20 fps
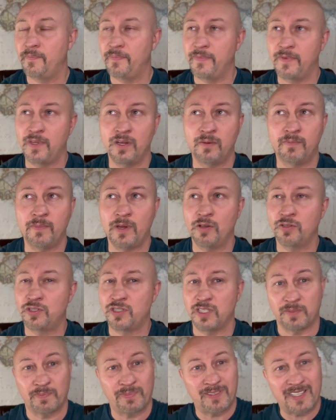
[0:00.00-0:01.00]
your most
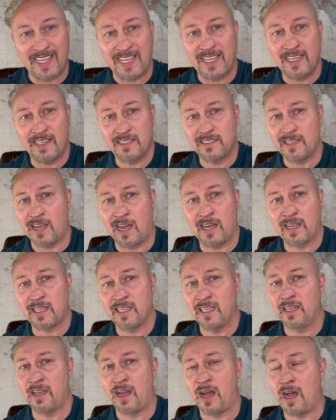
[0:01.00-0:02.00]
just plain
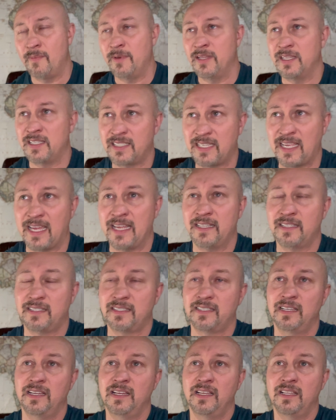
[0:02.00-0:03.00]
talking, common
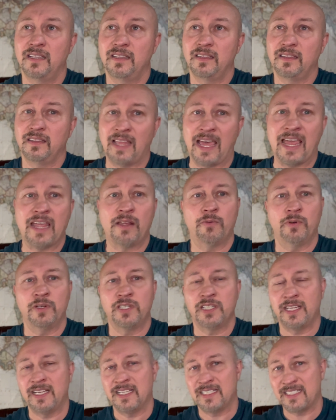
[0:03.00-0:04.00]
sense language
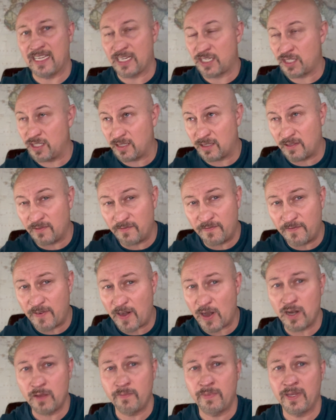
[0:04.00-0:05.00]
in a section at the
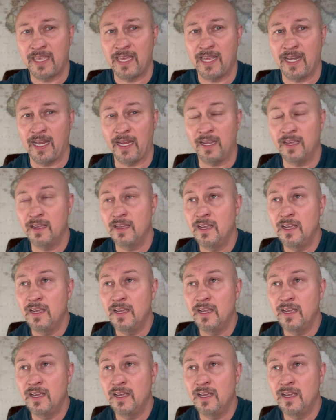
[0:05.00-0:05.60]
very beginning.